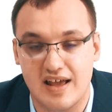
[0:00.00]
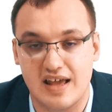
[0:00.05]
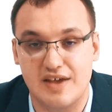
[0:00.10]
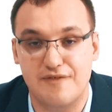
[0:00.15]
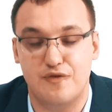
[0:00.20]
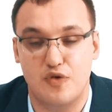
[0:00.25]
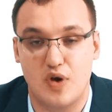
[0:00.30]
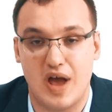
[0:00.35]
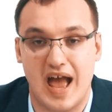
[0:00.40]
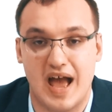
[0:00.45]

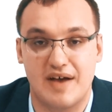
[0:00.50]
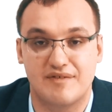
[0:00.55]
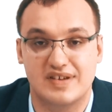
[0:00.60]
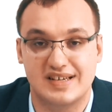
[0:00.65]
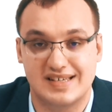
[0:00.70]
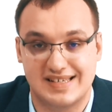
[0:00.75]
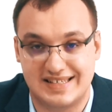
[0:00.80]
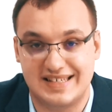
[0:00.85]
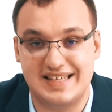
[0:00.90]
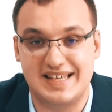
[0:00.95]
if you have
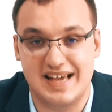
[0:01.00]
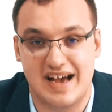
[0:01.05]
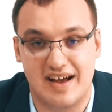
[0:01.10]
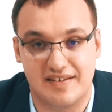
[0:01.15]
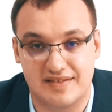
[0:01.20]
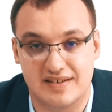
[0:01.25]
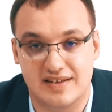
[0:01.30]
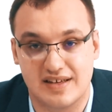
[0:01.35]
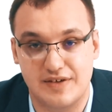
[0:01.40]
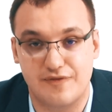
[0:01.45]

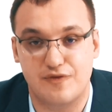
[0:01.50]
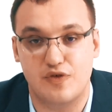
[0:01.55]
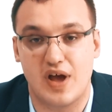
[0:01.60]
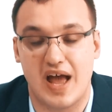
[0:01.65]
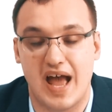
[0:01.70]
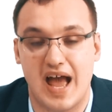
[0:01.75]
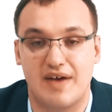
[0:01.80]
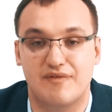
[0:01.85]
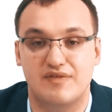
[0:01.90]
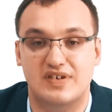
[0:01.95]
SIAD, if you
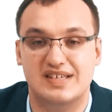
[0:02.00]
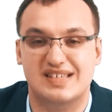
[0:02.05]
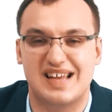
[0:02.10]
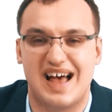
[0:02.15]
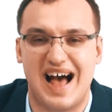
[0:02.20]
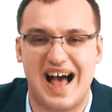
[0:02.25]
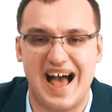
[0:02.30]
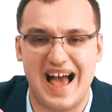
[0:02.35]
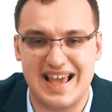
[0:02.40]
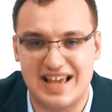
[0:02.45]
have this
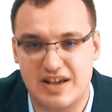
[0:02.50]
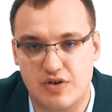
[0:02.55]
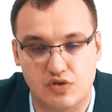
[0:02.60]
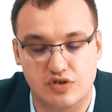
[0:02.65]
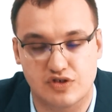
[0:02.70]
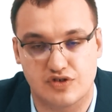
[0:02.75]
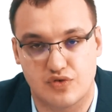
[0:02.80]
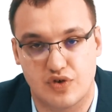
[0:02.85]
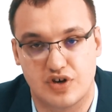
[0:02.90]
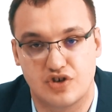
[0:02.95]
high
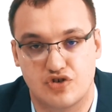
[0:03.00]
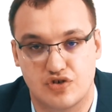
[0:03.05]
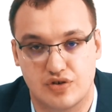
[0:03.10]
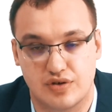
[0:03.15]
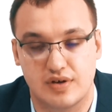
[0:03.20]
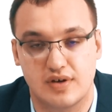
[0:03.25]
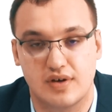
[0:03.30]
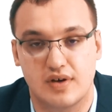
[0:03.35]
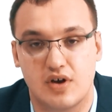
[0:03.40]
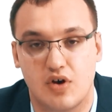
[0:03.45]

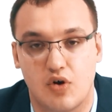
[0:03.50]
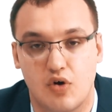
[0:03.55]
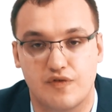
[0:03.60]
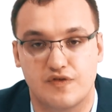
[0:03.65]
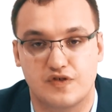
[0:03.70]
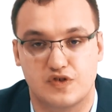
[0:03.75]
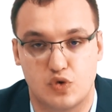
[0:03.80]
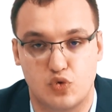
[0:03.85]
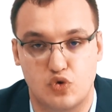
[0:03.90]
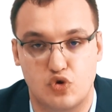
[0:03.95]
concentration of
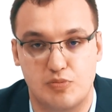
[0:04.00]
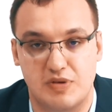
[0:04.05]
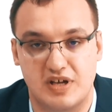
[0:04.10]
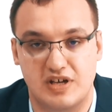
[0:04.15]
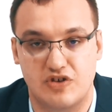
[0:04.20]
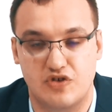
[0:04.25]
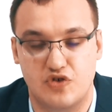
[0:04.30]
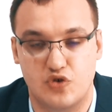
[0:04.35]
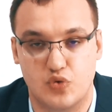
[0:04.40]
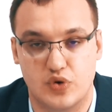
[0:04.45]
sodium
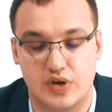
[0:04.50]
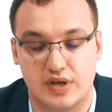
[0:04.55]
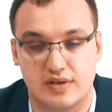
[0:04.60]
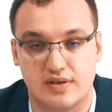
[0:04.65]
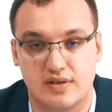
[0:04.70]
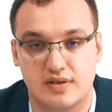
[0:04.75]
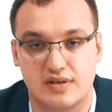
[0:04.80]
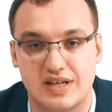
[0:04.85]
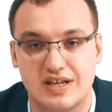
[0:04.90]
in the urine.